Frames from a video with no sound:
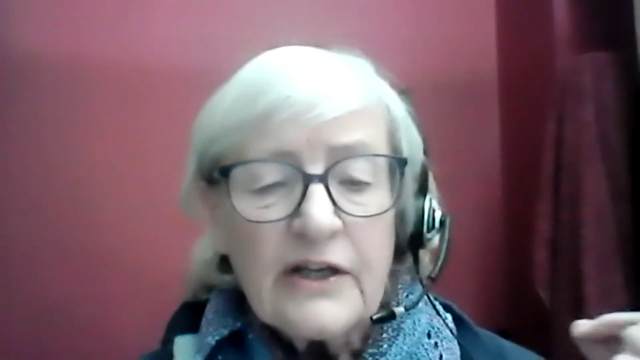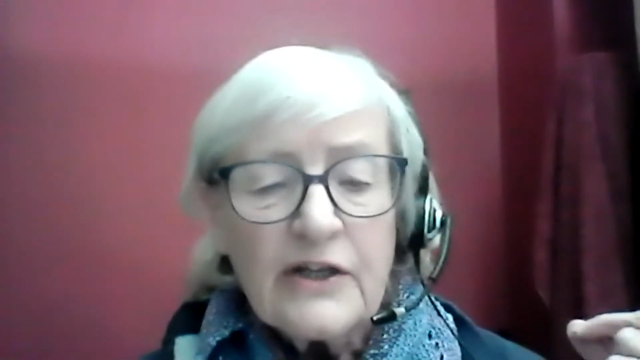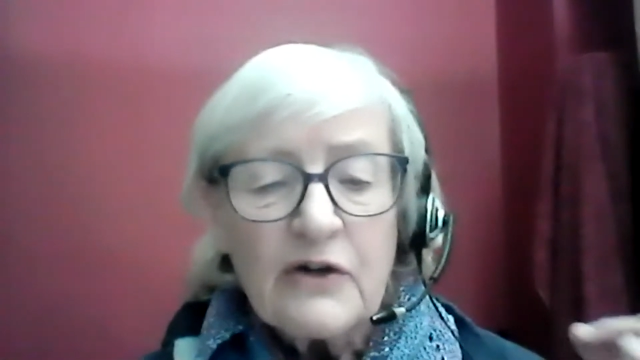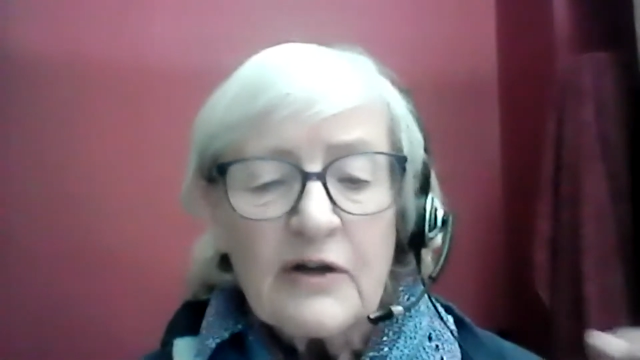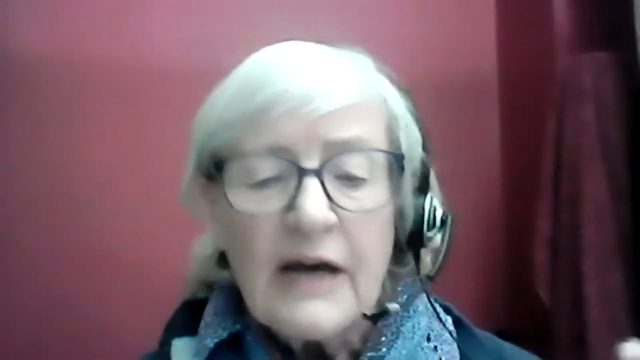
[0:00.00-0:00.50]

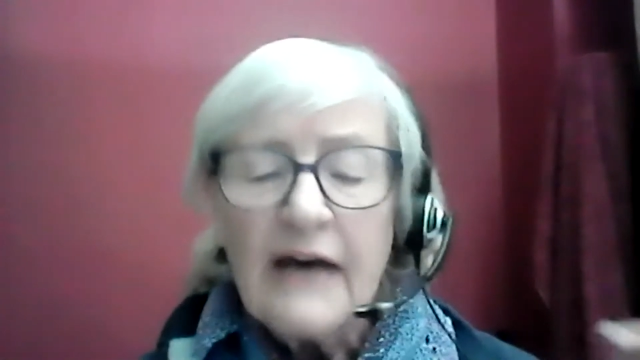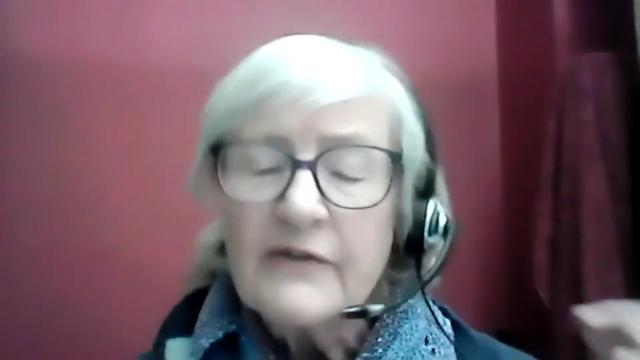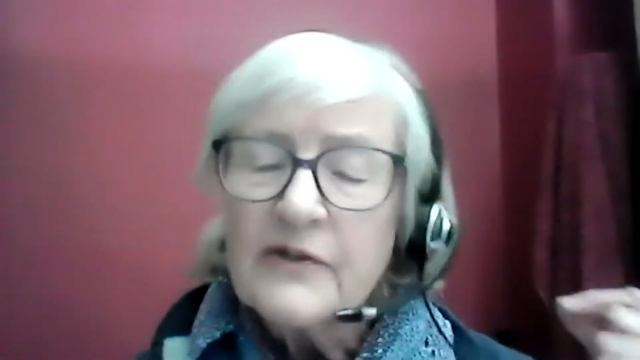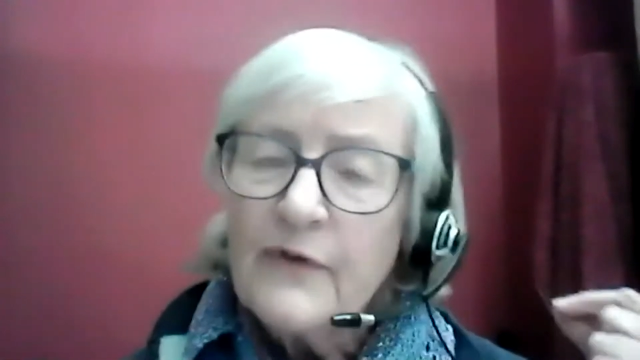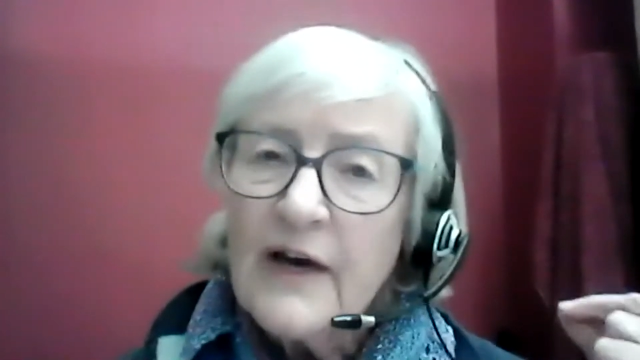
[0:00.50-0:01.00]
you can have
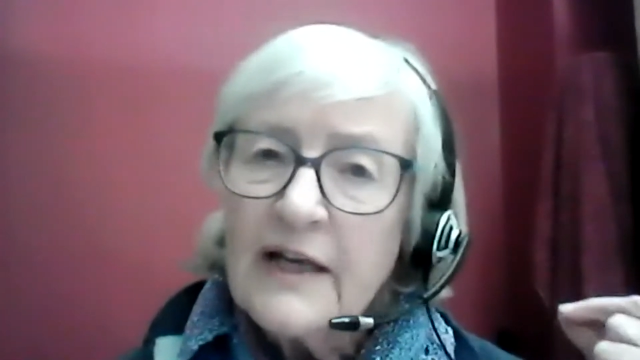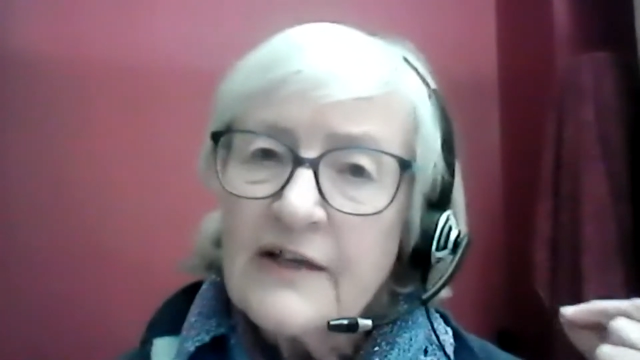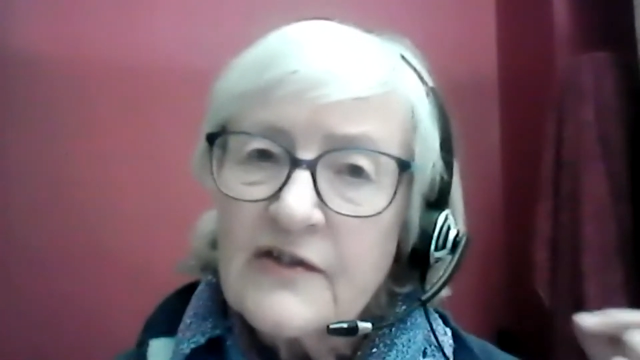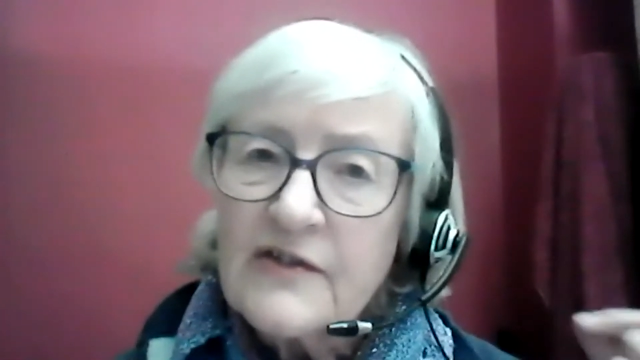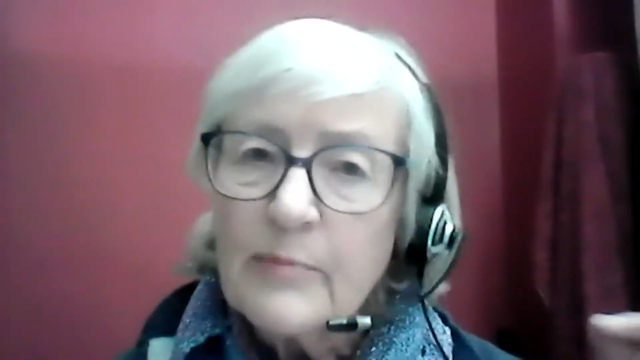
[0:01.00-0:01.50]
some fairly
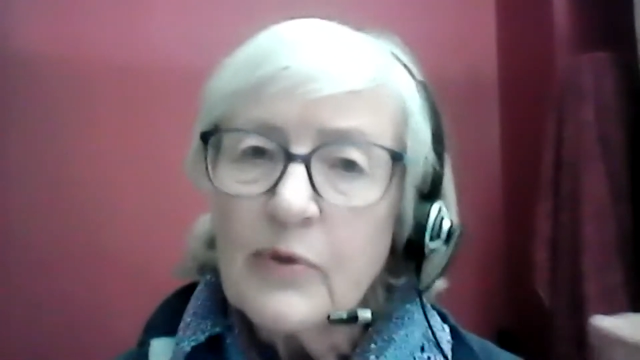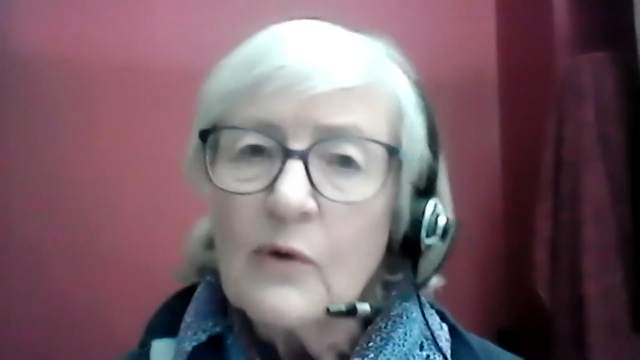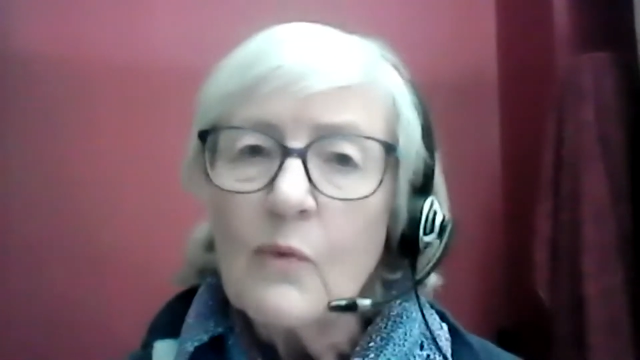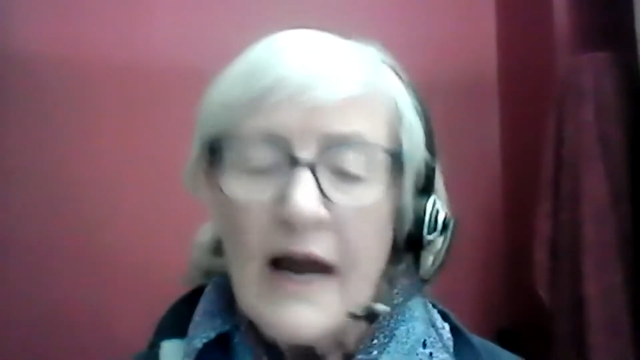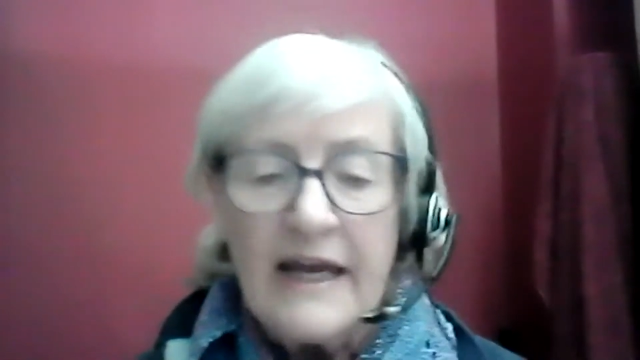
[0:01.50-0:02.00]

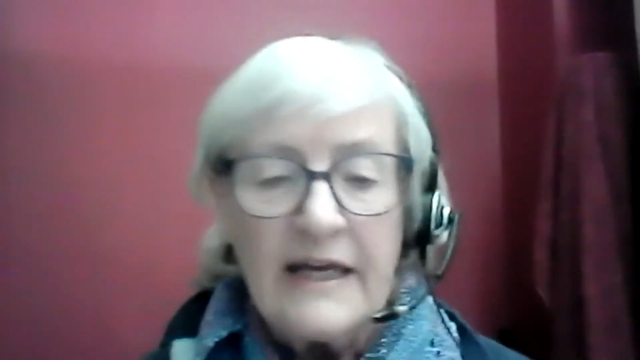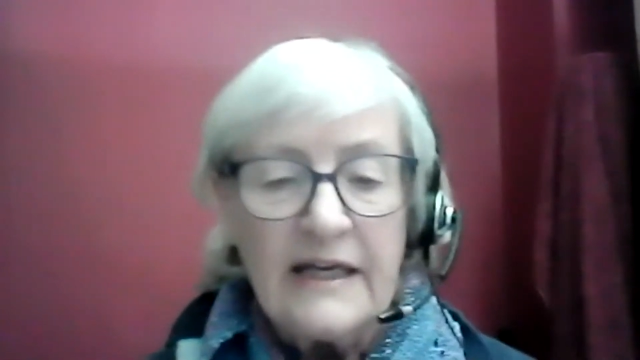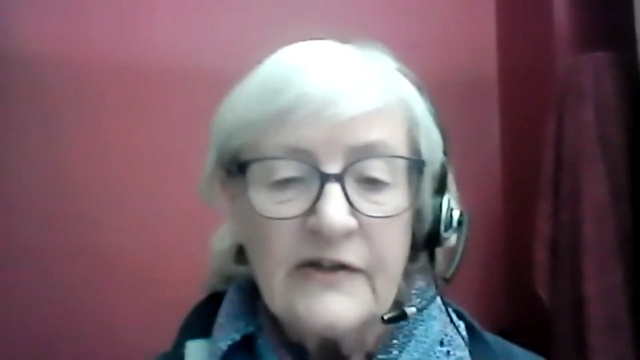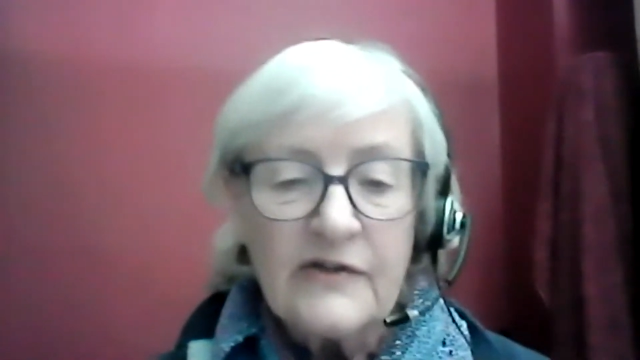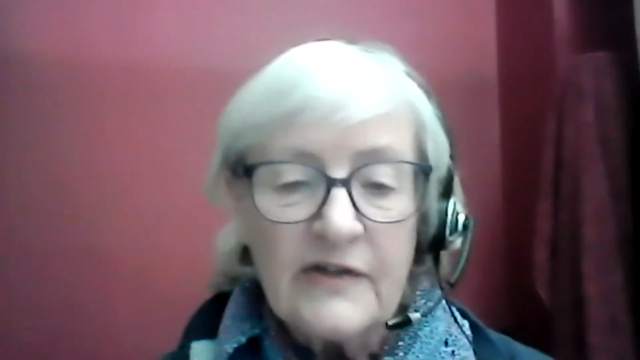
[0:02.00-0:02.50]
simple
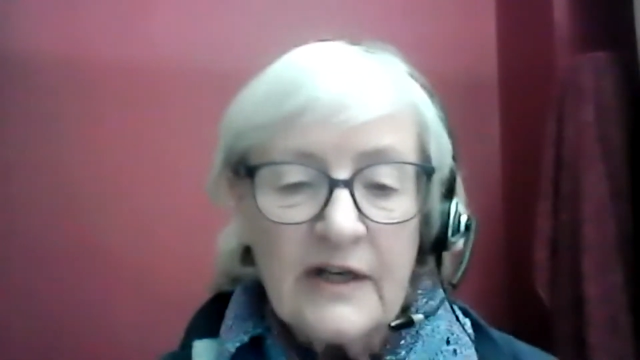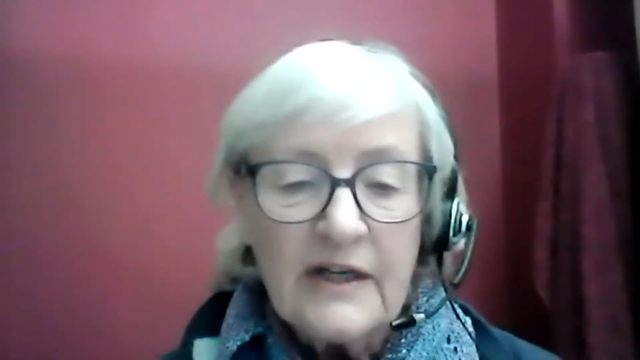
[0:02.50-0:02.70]
ways